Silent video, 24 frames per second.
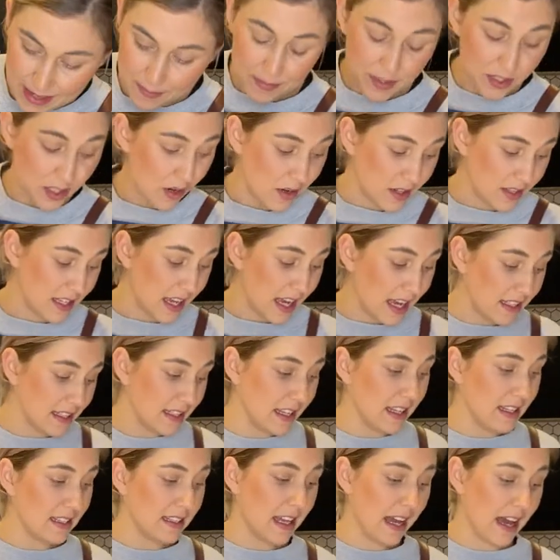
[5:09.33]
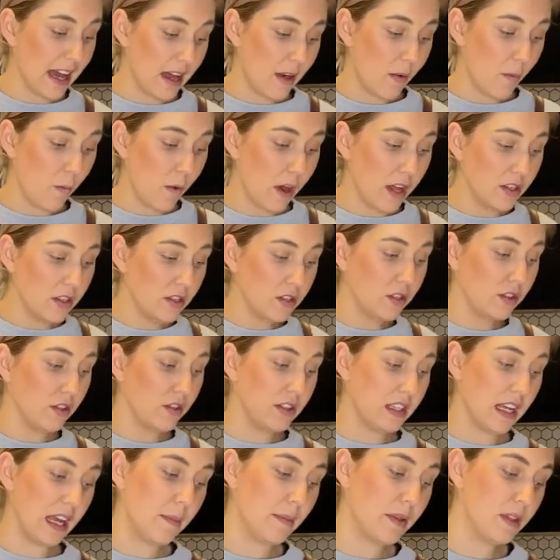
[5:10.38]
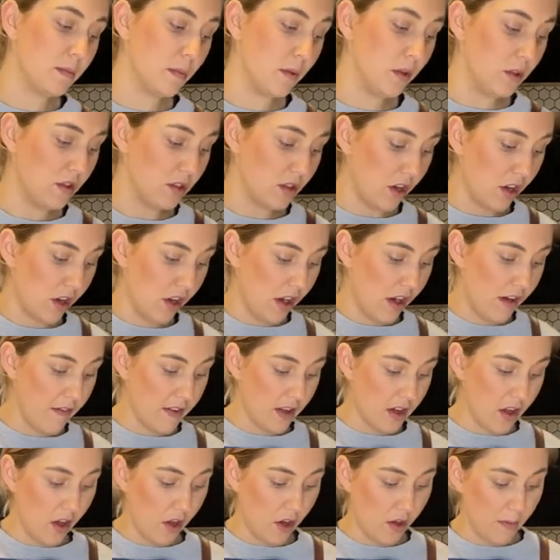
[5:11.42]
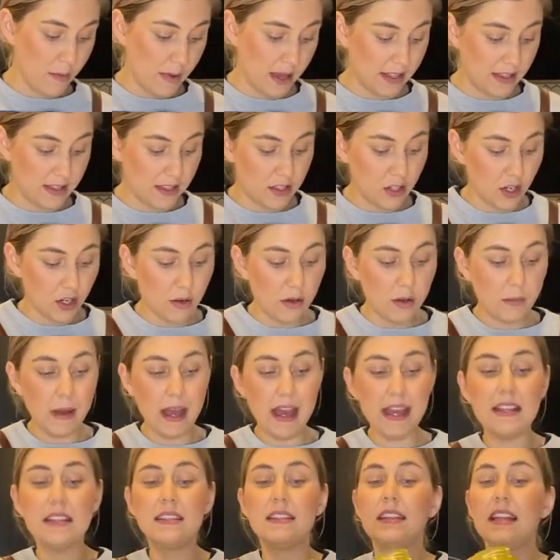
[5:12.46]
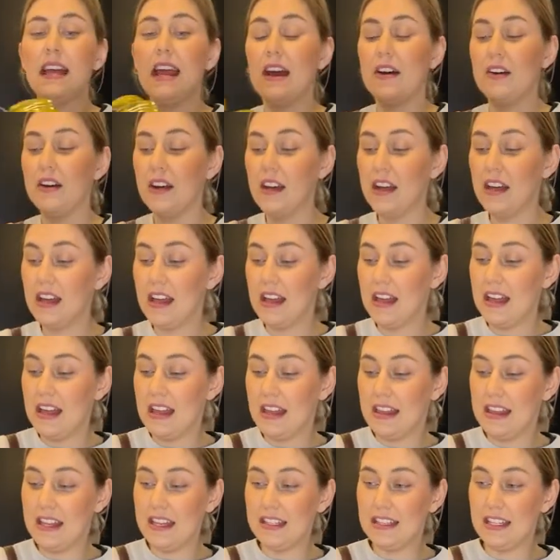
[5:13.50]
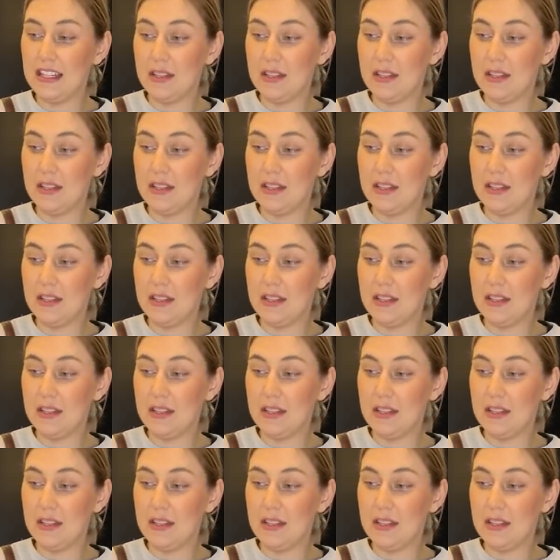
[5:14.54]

so it's asking us to add 1 to 2 tablespoons of homemade stock paste. Now, this is